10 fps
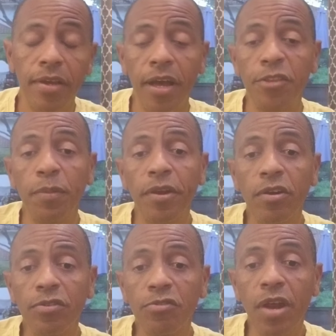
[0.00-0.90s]
And to my
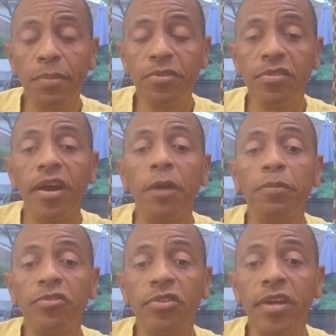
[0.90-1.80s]
current subscribers, I
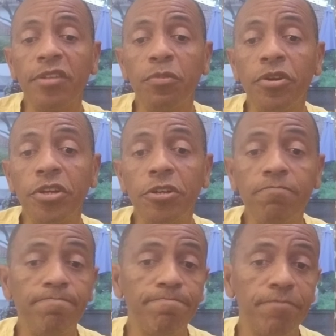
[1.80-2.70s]
appreciate you guys more,
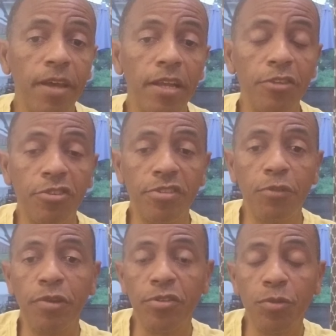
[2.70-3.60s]
Let's just
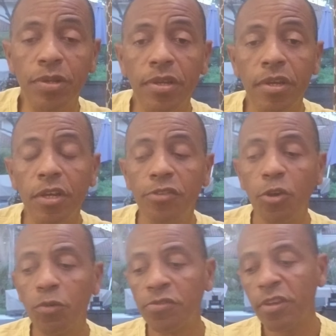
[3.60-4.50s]
get right to it.
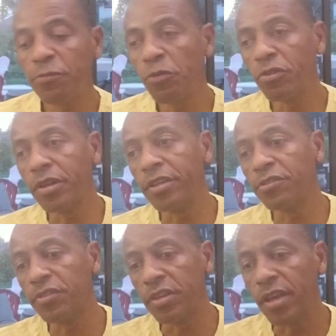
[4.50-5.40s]
So Safemoon
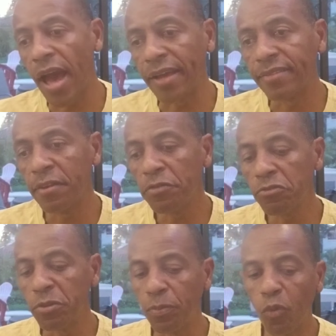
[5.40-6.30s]
released the activity
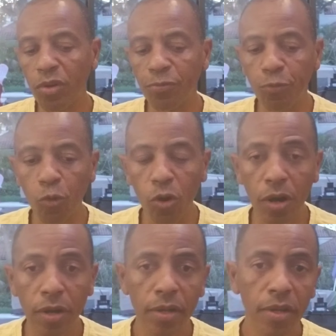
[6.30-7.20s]
report
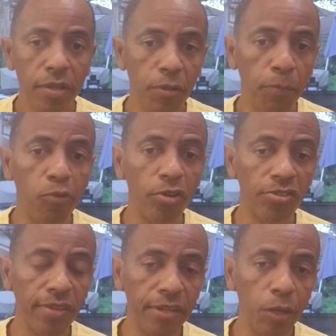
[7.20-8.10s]
for the
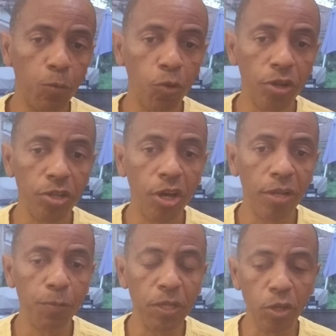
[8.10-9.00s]
project that they're working
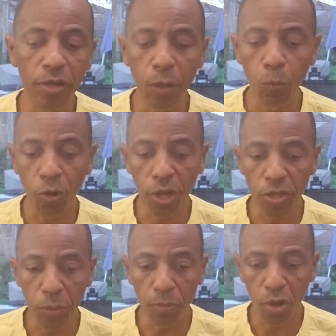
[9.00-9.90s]
on. We know they're working
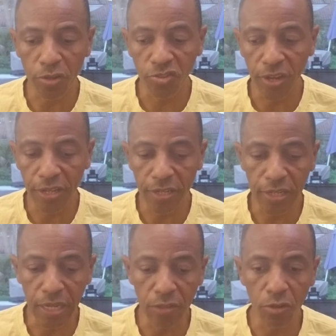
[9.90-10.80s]
on the blockchain and
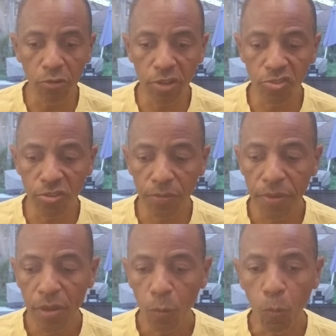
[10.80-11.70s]
the integration
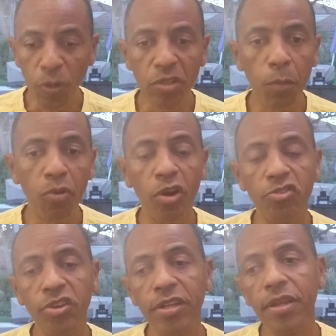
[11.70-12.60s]
with the
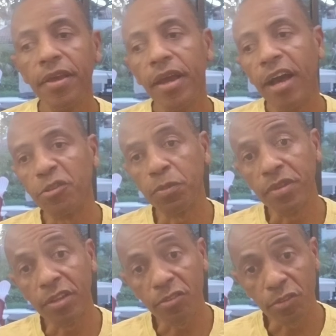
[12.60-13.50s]
blockchain as it
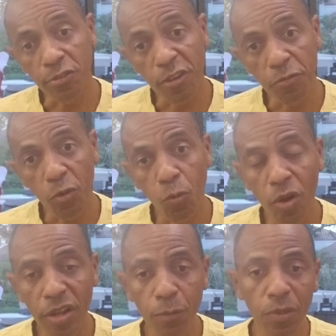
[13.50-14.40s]
pertains to the Safemoon
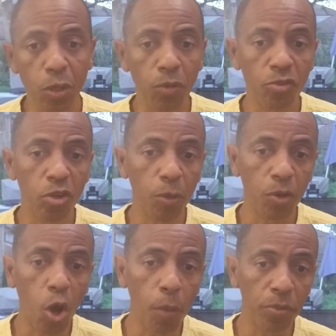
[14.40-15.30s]
wallet. We know what's going on
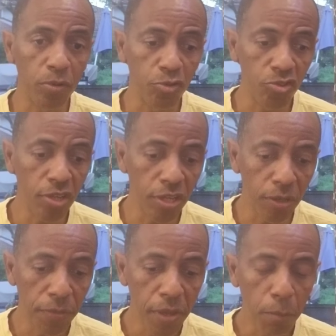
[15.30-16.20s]
with Orbital
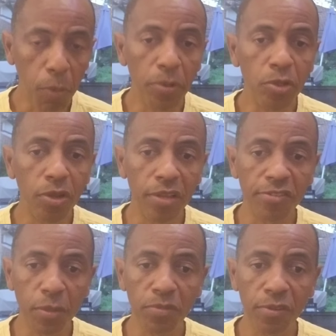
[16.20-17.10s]
Shield, but we know that it
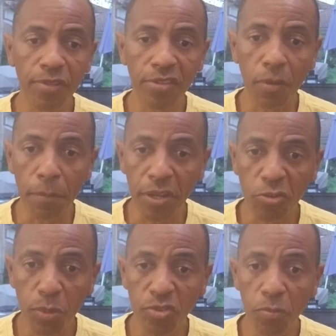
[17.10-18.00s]
seems as if there's a
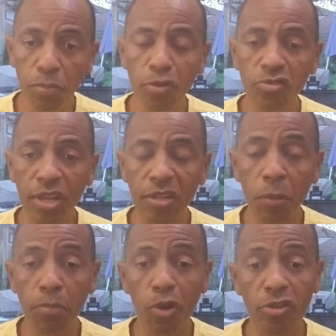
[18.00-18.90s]
major push to get the
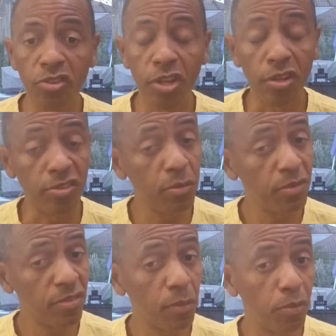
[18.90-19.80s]
blockchain out. It seems
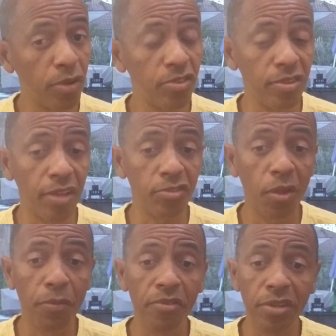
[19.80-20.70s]
as if the blockchain is actually
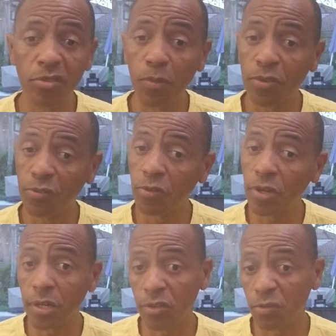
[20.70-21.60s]
going to be released more
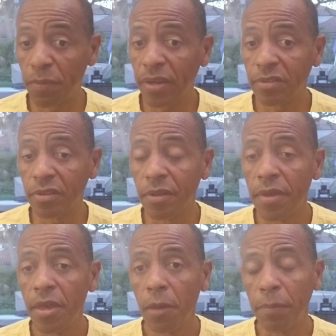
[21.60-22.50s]
sooner than expected,
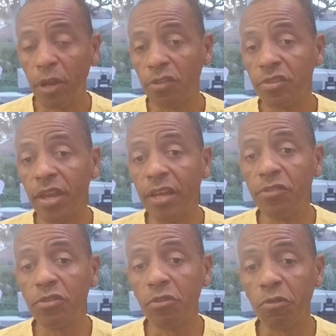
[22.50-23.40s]
because the
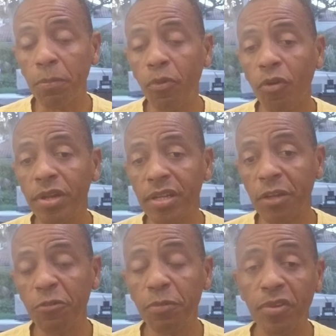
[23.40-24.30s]
reporting and the
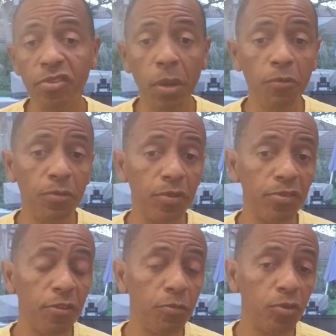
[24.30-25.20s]
information coming from the
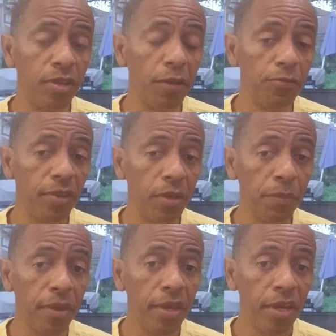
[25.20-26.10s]
Safemoon dev team
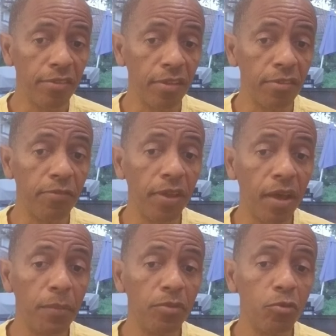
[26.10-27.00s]
is as if they're
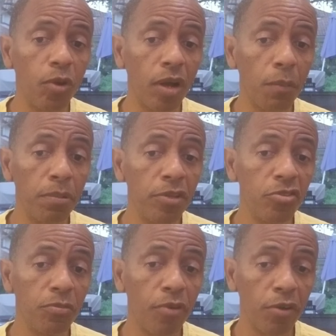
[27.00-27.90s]
coming to a
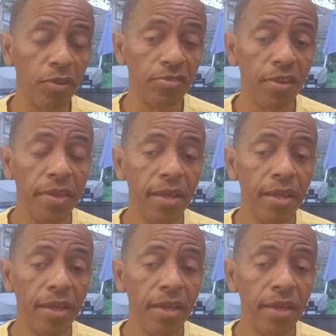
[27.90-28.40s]
completion progress.